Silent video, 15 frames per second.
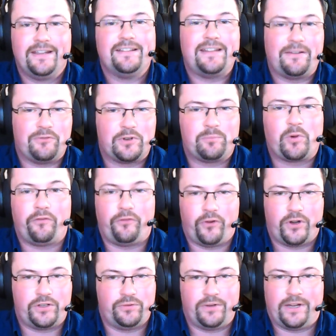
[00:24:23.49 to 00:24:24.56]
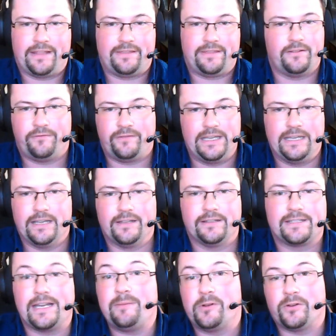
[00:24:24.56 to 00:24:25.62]
they would prefer to get the fee in
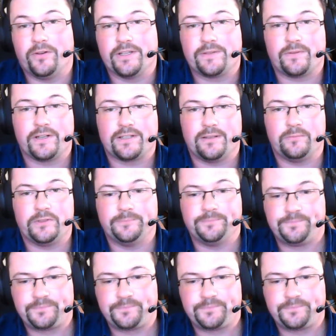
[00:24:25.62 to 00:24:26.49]
stablecoins, for example.